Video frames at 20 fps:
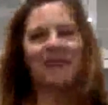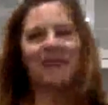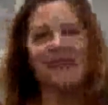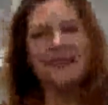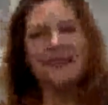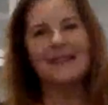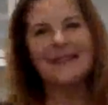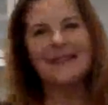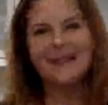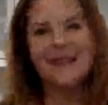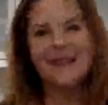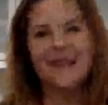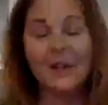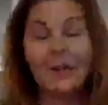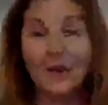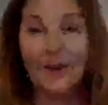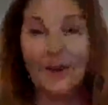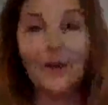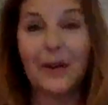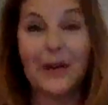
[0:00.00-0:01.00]
this is a
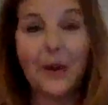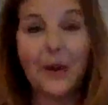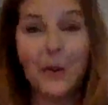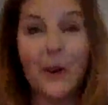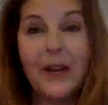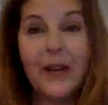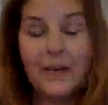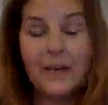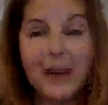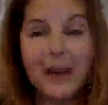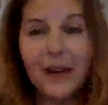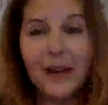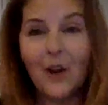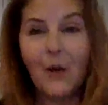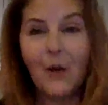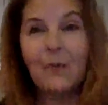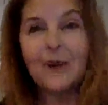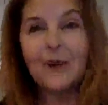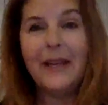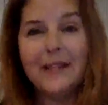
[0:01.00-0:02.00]
secret. Okay, we're in my
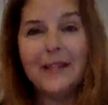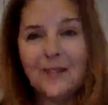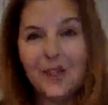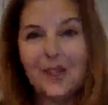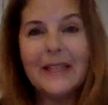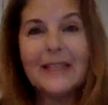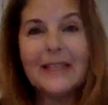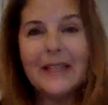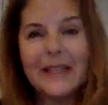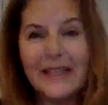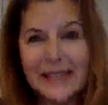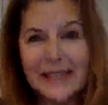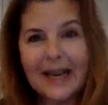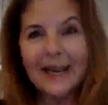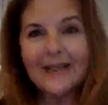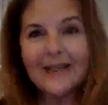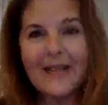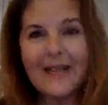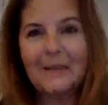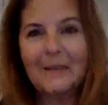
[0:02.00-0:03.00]
home kitchen. It's the
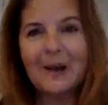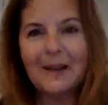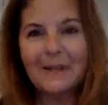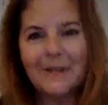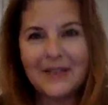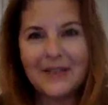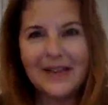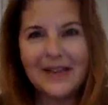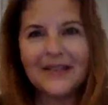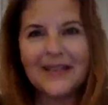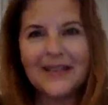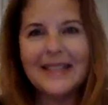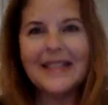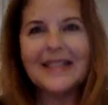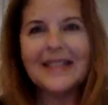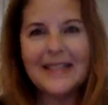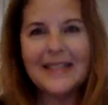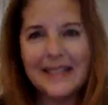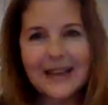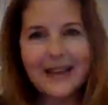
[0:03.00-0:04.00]
second time I've done this.
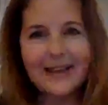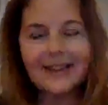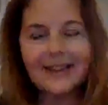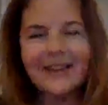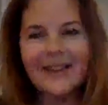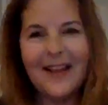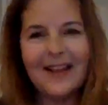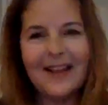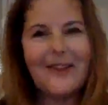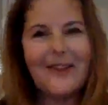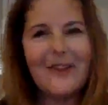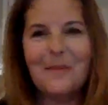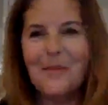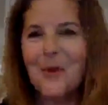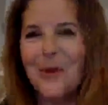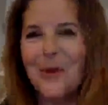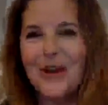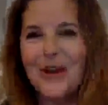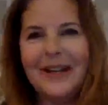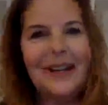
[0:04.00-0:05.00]
It's 10 o'clock in the
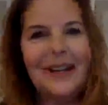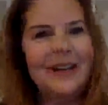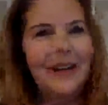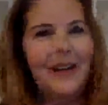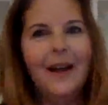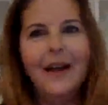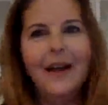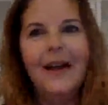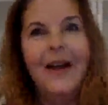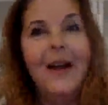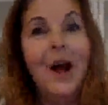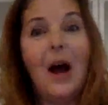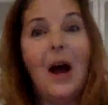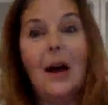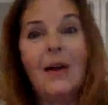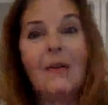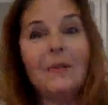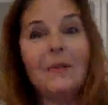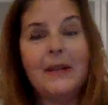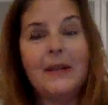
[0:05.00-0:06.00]
morning.
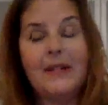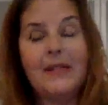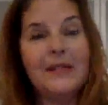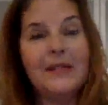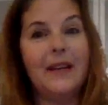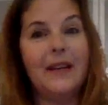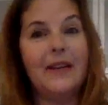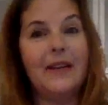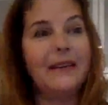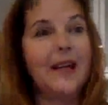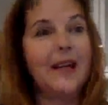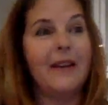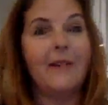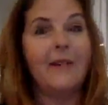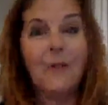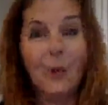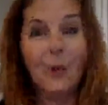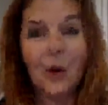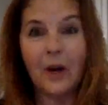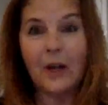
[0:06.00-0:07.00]
Um, it's the like
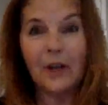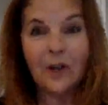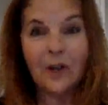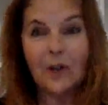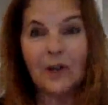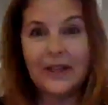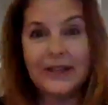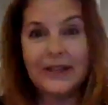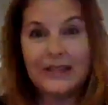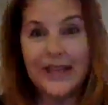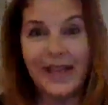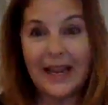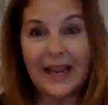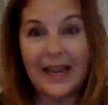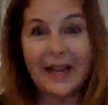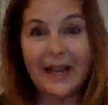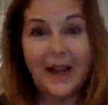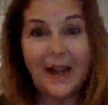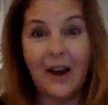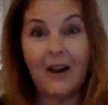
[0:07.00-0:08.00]
400th
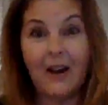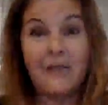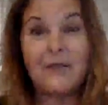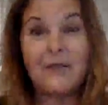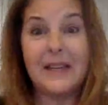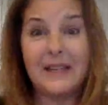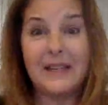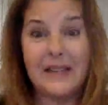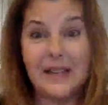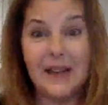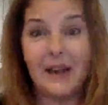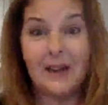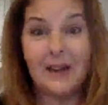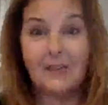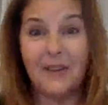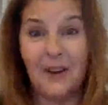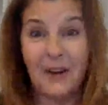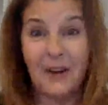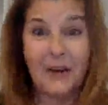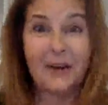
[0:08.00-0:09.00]
day of
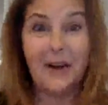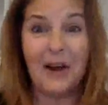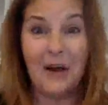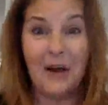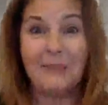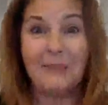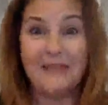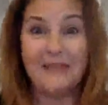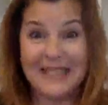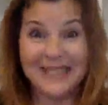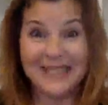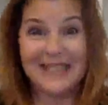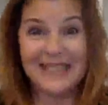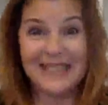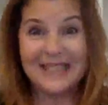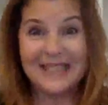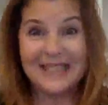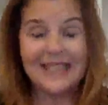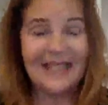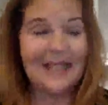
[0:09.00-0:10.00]
of our um,
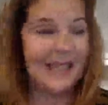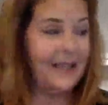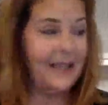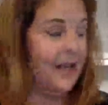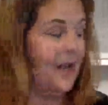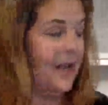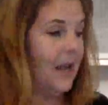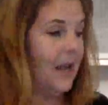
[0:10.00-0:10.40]
distancing,